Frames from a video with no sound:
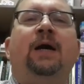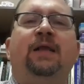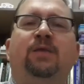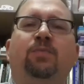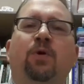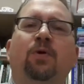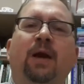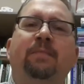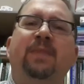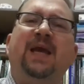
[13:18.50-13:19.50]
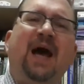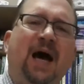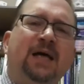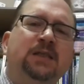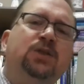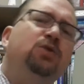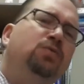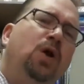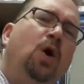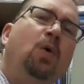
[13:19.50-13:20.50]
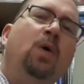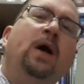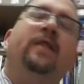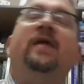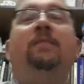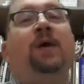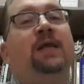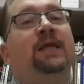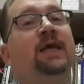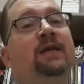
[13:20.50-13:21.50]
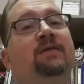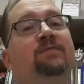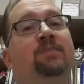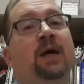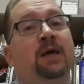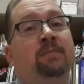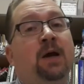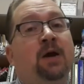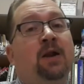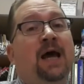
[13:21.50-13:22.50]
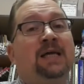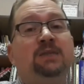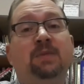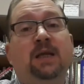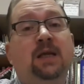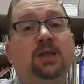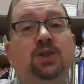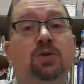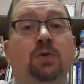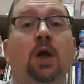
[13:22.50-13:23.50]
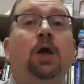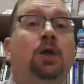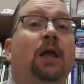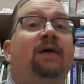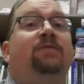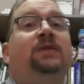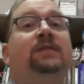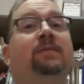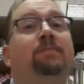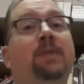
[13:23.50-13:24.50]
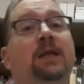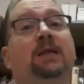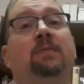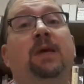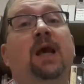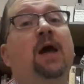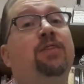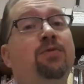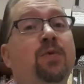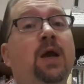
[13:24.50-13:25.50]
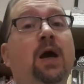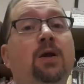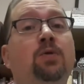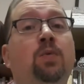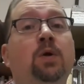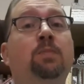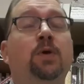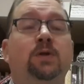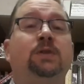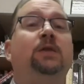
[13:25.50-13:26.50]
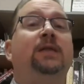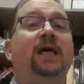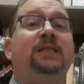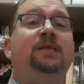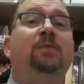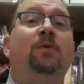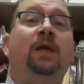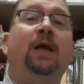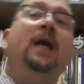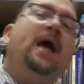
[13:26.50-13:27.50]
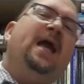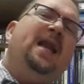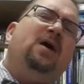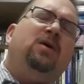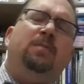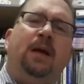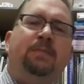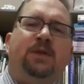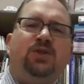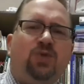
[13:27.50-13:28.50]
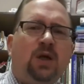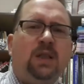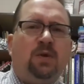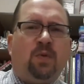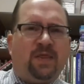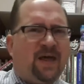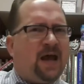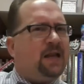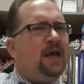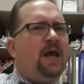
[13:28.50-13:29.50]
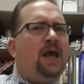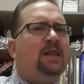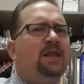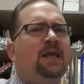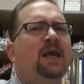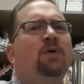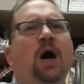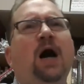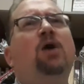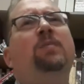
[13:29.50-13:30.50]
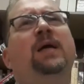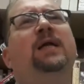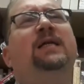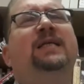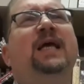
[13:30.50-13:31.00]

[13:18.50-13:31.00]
in the program, because you know that by our last meeting in June, you'll have to submit to me a 300-word personal testimony. And now you might be struggling with that and thinking, well, how am I going to